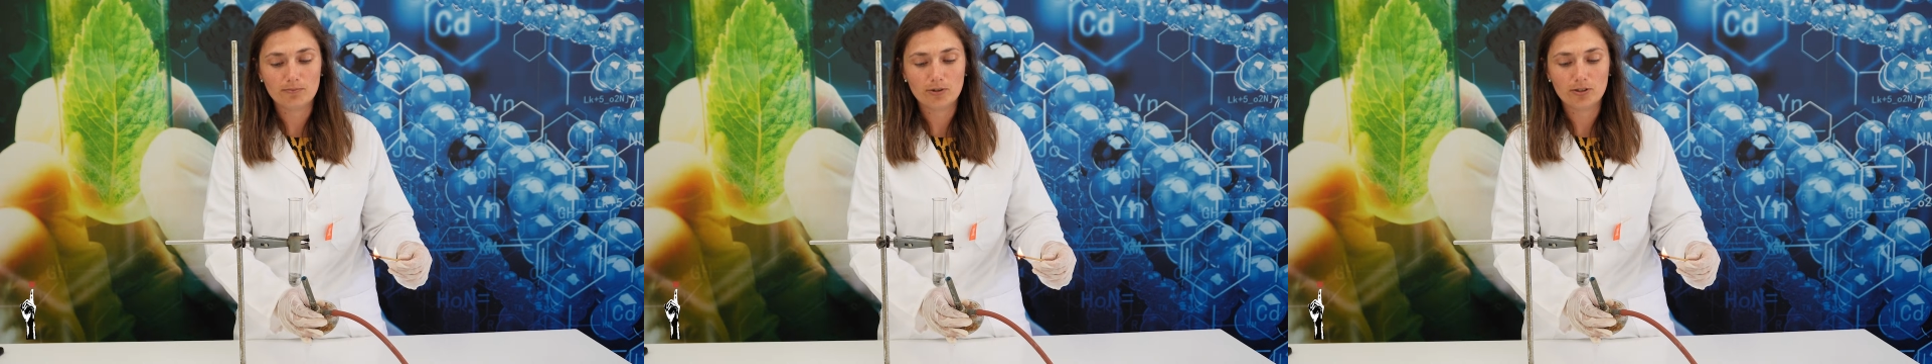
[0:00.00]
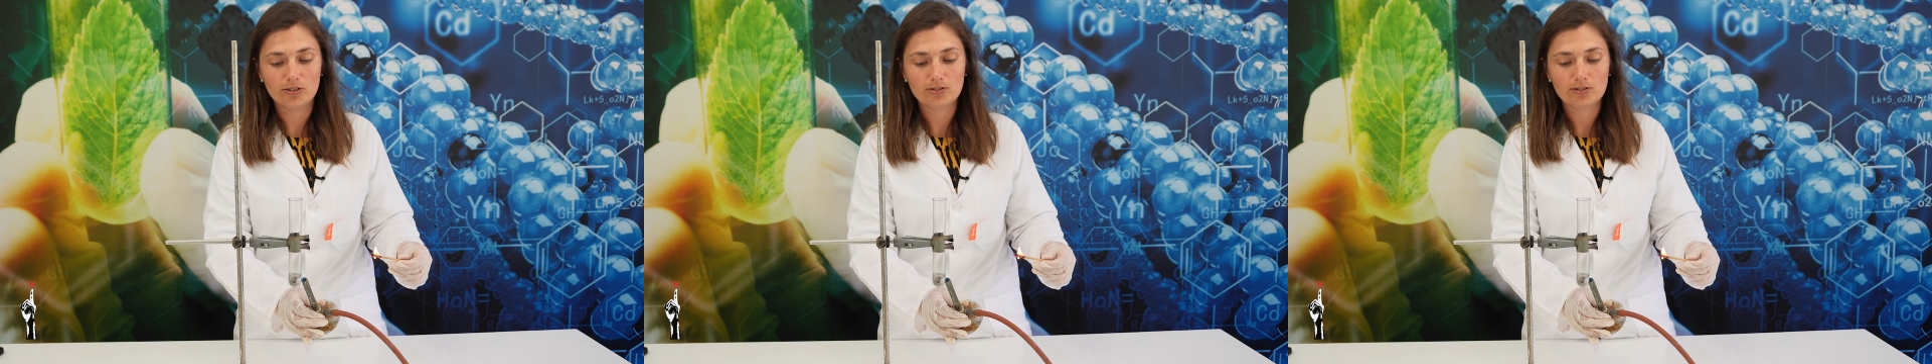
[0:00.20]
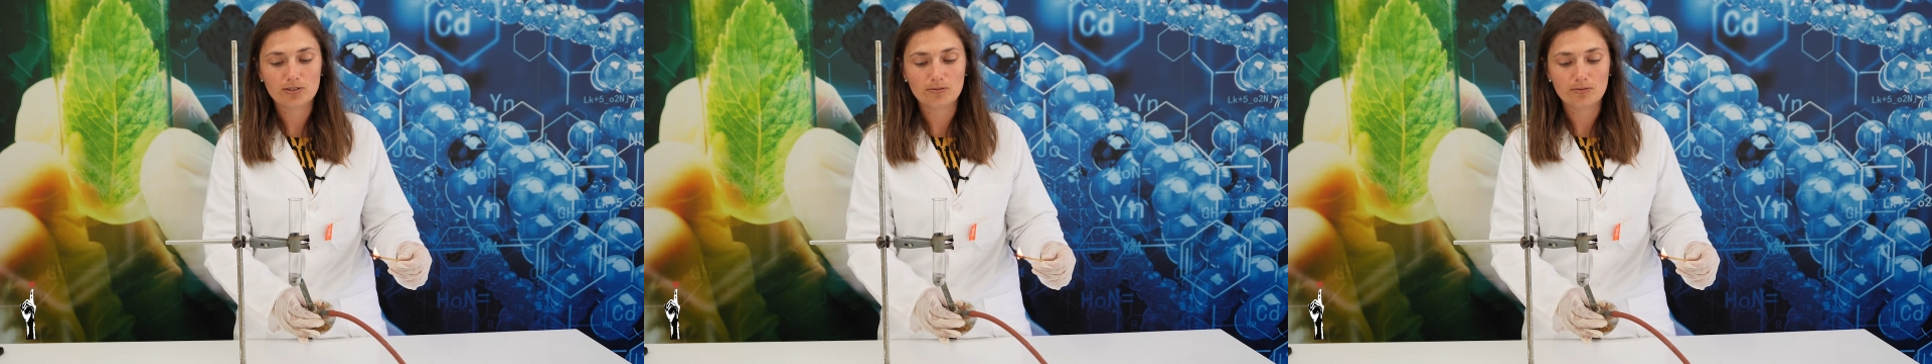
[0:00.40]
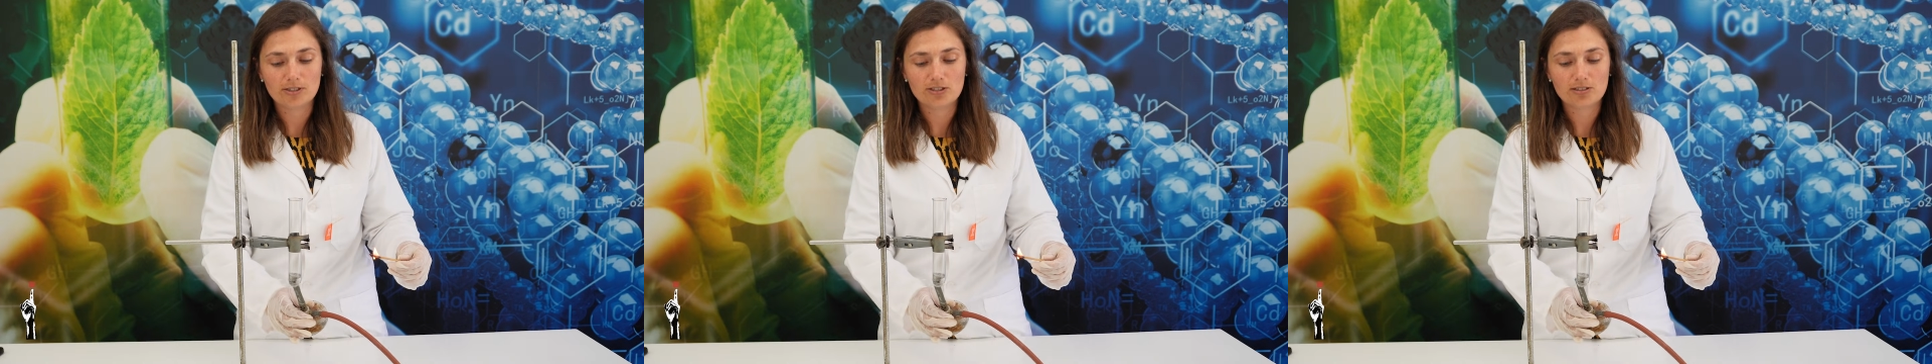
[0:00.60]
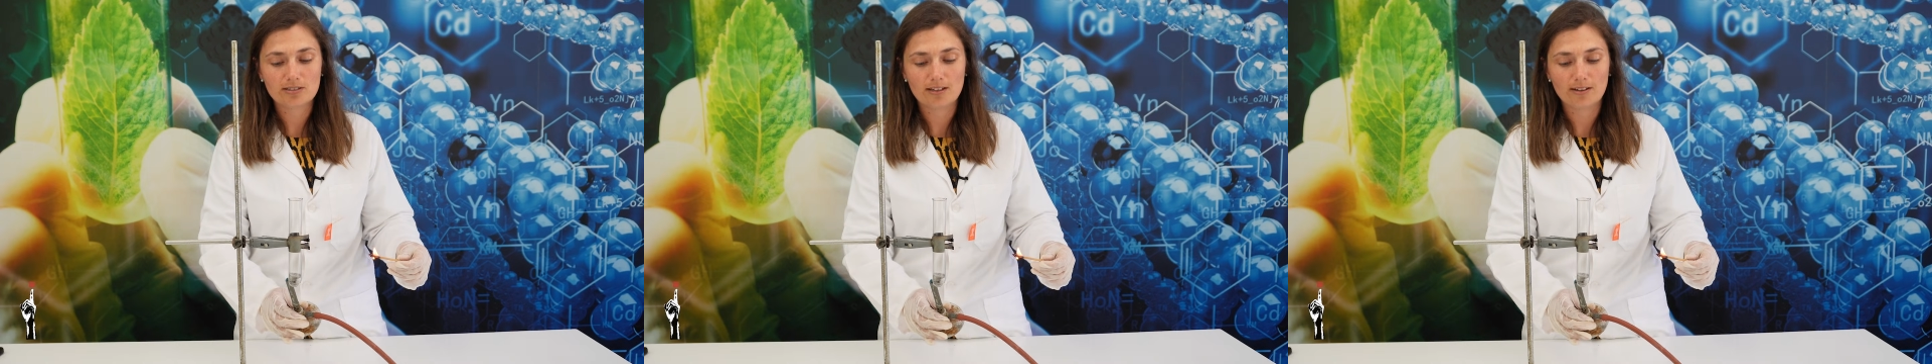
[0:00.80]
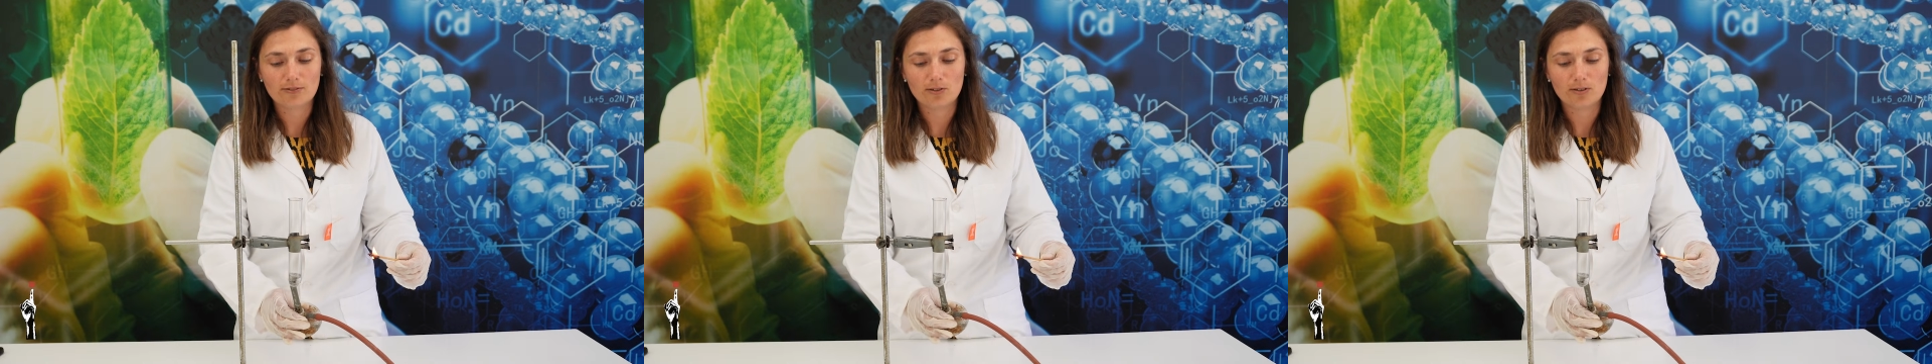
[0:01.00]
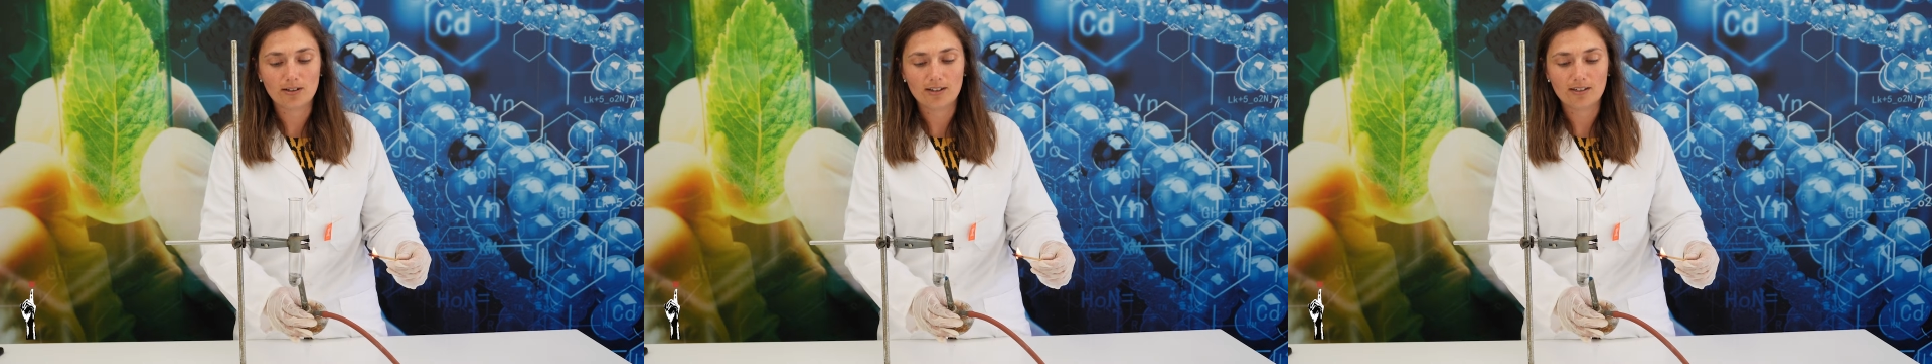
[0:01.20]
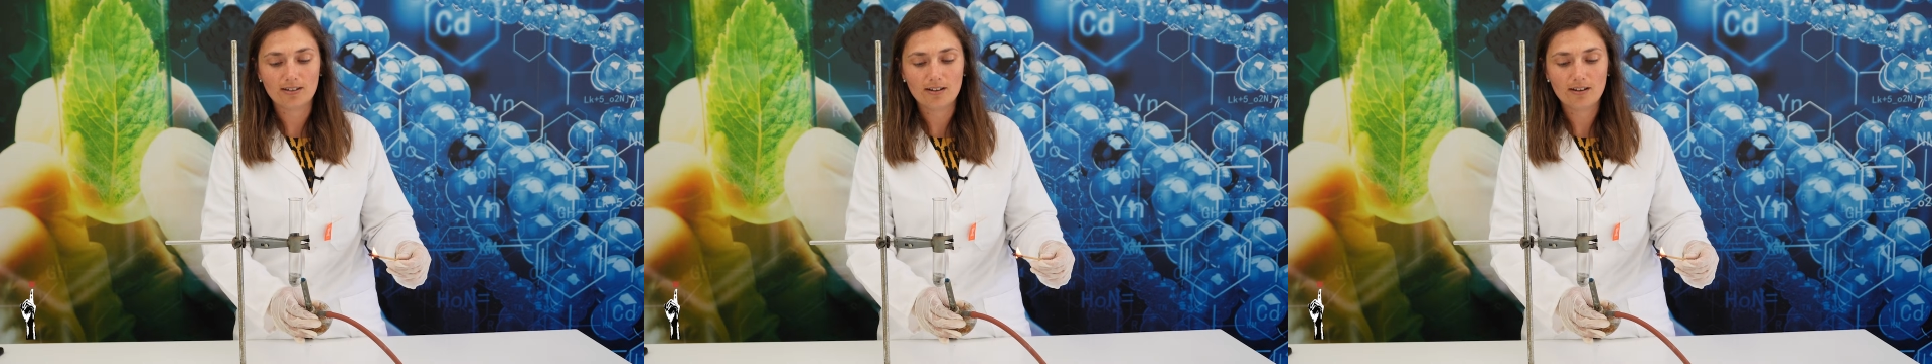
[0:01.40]
produced. So we just have to
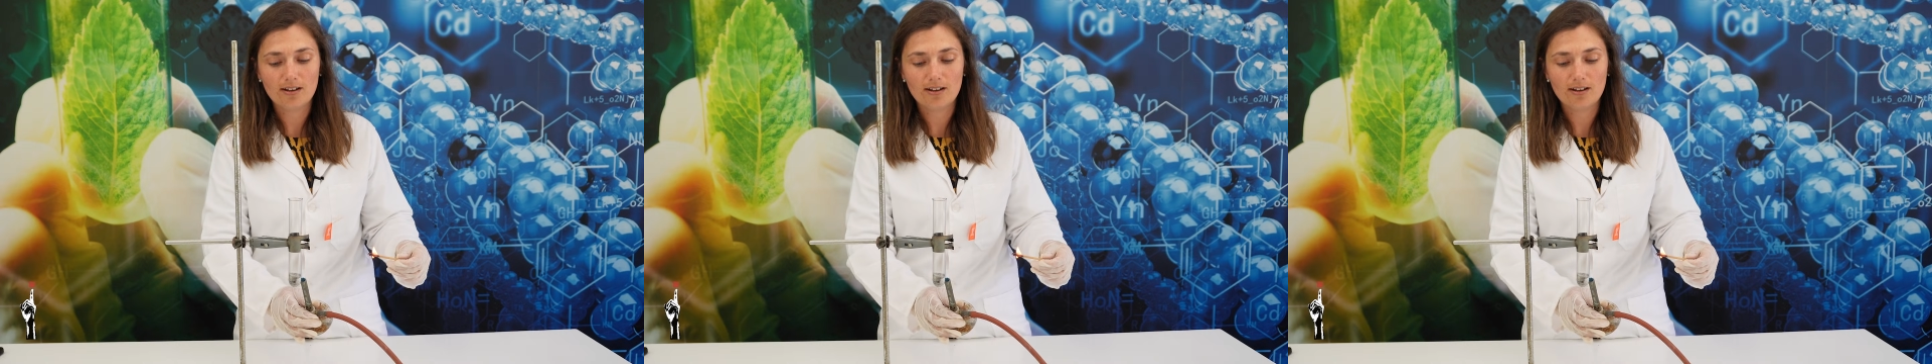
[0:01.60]
light it